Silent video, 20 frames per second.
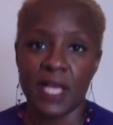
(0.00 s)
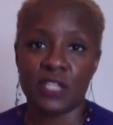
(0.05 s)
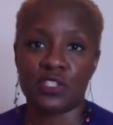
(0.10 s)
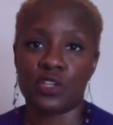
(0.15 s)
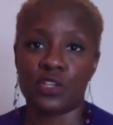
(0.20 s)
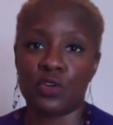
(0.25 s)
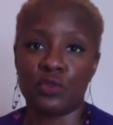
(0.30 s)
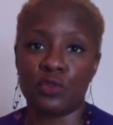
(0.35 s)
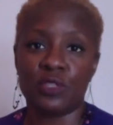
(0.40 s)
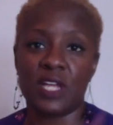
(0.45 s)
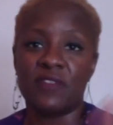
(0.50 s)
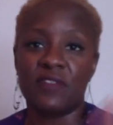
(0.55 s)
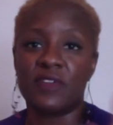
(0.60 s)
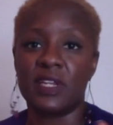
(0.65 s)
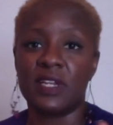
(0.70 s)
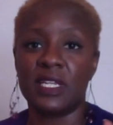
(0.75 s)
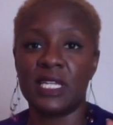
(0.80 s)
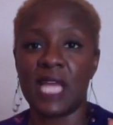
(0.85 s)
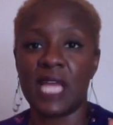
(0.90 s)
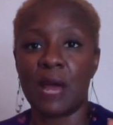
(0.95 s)
So
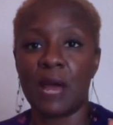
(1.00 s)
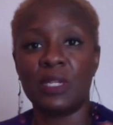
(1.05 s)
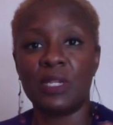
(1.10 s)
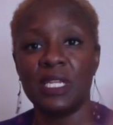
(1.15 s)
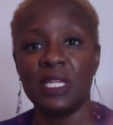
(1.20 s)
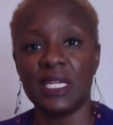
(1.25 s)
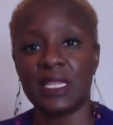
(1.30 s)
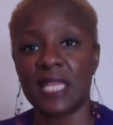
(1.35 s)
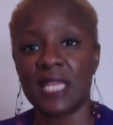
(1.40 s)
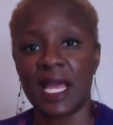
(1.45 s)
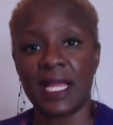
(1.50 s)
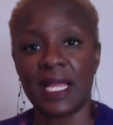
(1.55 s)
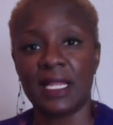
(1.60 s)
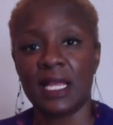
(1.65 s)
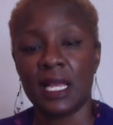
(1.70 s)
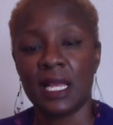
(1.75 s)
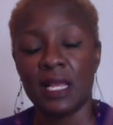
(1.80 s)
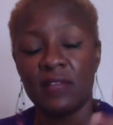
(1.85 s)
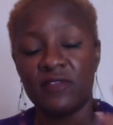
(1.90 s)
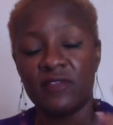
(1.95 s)
definitely I will link
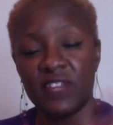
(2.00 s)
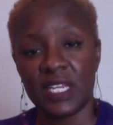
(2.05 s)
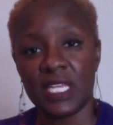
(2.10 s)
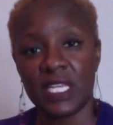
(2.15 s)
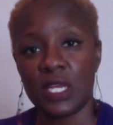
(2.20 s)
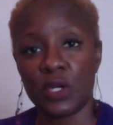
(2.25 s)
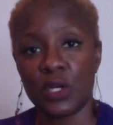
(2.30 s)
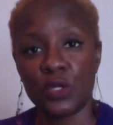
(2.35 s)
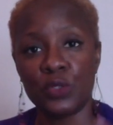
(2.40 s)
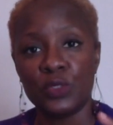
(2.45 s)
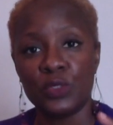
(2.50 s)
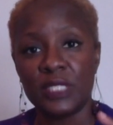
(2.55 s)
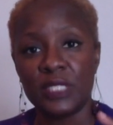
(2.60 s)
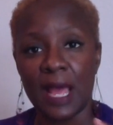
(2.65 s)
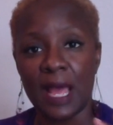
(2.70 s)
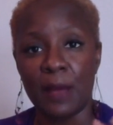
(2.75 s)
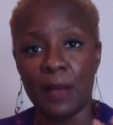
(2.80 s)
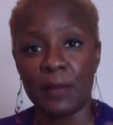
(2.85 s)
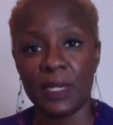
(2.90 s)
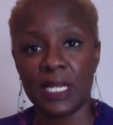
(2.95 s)
that video
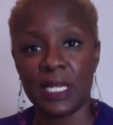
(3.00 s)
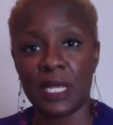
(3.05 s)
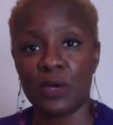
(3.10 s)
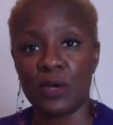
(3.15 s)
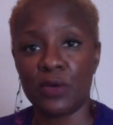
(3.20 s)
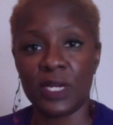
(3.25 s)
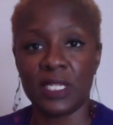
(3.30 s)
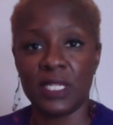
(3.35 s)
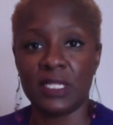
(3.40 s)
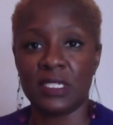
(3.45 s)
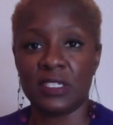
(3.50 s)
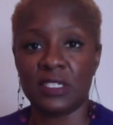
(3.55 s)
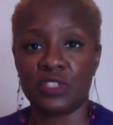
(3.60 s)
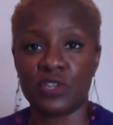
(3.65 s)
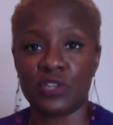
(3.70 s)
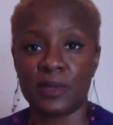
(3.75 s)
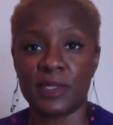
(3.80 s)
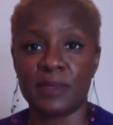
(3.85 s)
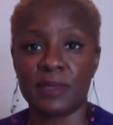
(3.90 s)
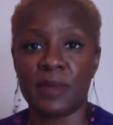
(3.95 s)
down below in the
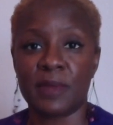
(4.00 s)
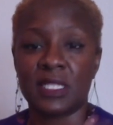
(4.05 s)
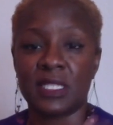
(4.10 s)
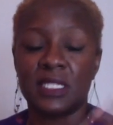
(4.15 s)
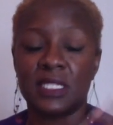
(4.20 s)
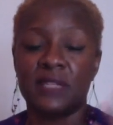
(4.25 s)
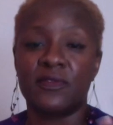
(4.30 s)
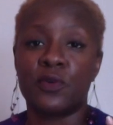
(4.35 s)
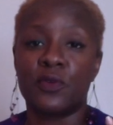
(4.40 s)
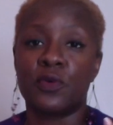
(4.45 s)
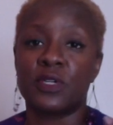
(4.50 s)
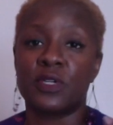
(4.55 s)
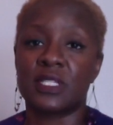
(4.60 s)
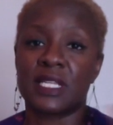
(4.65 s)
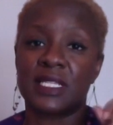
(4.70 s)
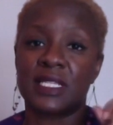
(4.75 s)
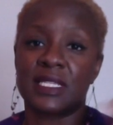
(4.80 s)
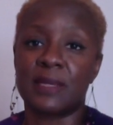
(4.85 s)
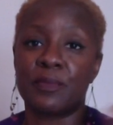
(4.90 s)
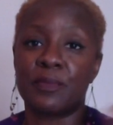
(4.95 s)
description box and of
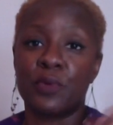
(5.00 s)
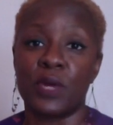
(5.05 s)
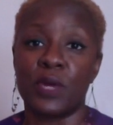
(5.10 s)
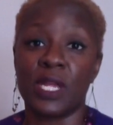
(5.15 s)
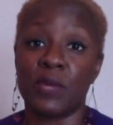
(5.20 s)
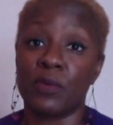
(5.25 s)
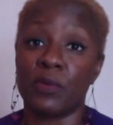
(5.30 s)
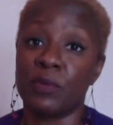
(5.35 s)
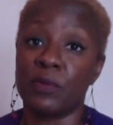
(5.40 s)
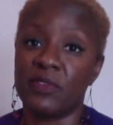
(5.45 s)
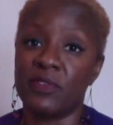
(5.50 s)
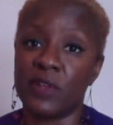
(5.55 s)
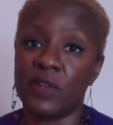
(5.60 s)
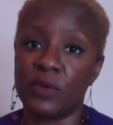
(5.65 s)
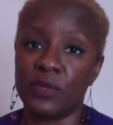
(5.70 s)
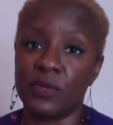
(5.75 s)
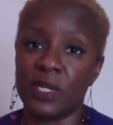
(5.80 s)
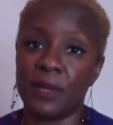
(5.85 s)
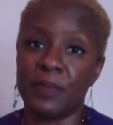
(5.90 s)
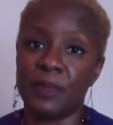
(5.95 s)
course at some point it will be
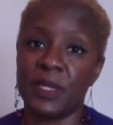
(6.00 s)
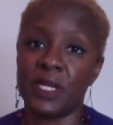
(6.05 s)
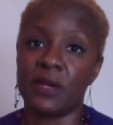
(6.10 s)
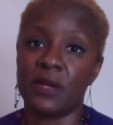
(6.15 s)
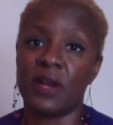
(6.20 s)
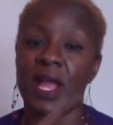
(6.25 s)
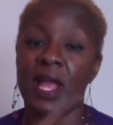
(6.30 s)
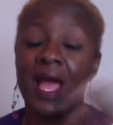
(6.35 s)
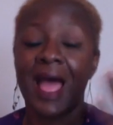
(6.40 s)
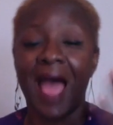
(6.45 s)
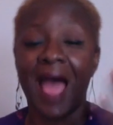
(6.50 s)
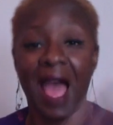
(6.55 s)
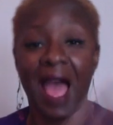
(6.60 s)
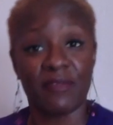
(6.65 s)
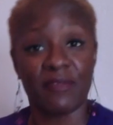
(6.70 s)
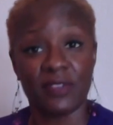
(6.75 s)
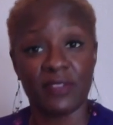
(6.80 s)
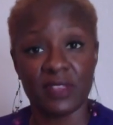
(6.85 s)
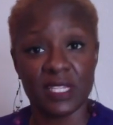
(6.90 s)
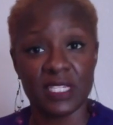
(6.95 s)
floating up here
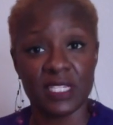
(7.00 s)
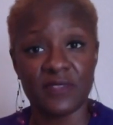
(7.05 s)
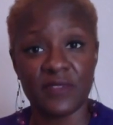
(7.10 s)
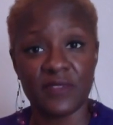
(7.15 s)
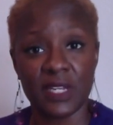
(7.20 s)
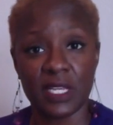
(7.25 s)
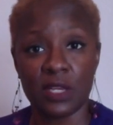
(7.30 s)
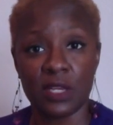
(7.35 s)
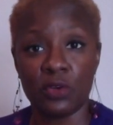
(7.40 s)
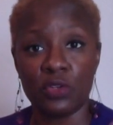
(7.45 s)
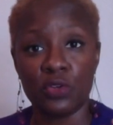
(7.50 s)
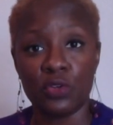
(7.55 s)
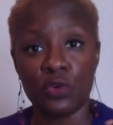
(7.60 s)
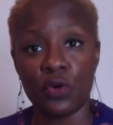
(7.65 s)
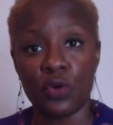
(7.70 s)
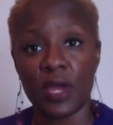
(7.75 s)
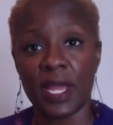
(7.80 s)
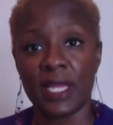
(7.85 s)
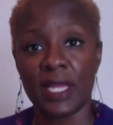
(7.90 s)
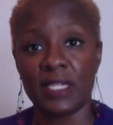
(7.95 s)
after this video you
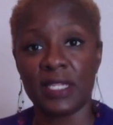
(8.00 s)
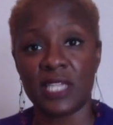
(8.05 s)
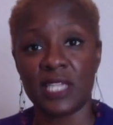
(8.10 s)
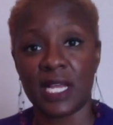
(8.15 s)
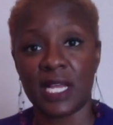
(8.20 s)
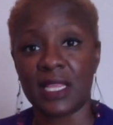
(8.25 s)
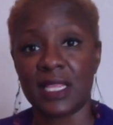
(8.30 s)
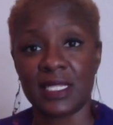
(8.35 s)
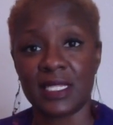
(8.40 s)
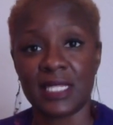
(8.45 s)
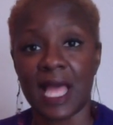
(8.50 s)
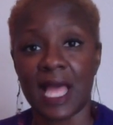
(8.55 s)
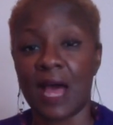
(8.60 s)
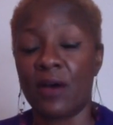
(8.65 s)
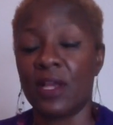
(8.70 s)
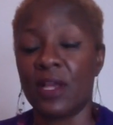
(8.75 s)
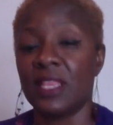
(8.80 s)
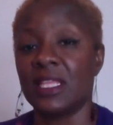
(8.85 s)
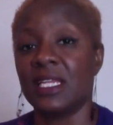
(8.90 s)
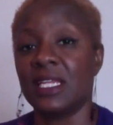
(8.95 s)
go ahead and check this
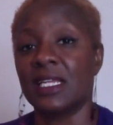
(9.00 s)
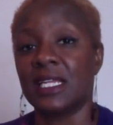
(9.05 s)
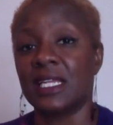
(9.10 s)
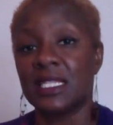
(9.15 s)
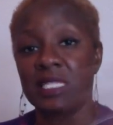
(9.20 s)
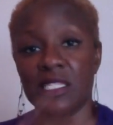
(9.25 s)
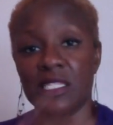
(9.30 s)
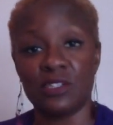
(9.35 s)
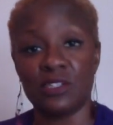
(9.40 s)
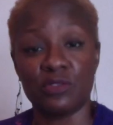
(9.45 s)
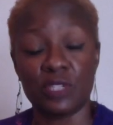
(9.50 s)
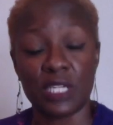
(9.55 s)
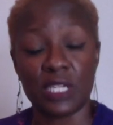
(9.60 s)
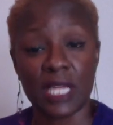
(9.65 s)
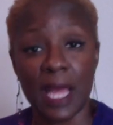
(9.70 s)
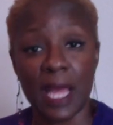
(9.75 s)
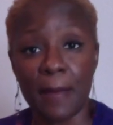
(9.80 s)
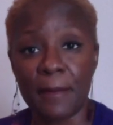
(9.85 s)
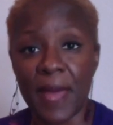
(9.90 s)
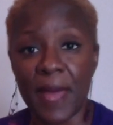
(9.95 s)
out and then continue to
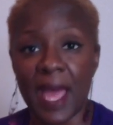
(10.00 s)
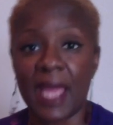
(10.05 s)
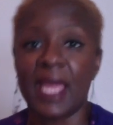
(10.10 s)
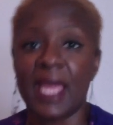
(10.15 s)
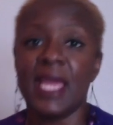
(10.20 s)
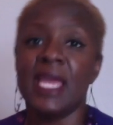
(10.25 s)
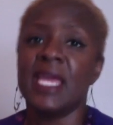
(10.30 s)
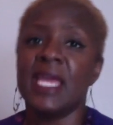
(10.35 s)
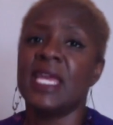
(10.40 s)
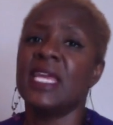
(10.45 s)
come back